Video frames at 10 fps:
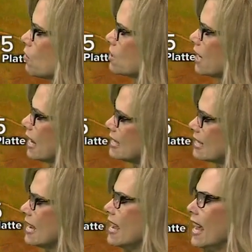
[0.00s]

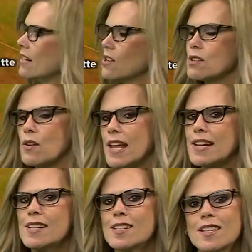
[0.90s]
Cortez, and also
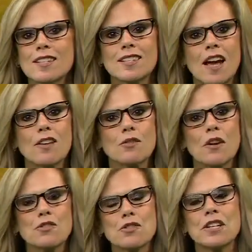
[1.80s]
80s to the south
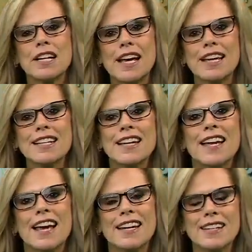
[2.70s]
around Trinidad
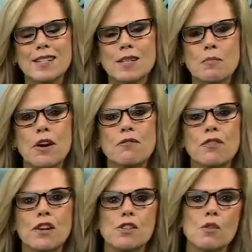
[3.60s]
and into
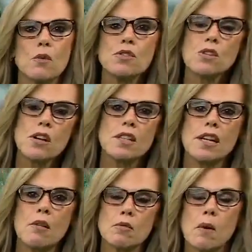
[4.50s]
Springfield. So we'll start the
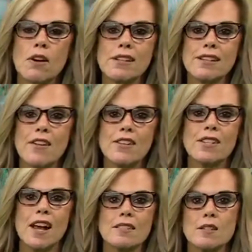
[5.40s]
day with partly cloudy
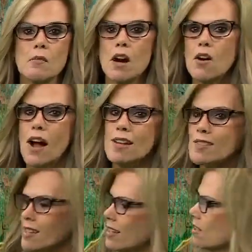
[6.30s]
skies tomorrow,
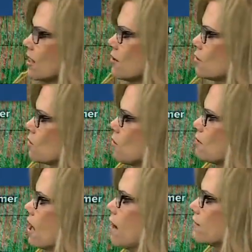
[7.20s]
isolated thunderstorms
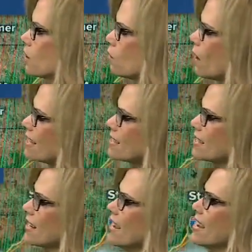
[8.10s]
off to the
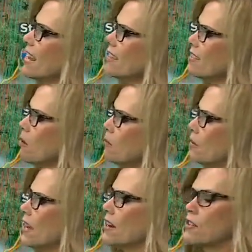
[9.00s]
west, and then they'll pull
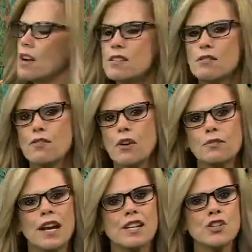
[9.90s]
down across the front
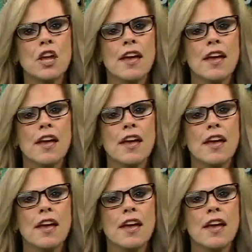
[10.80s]
range.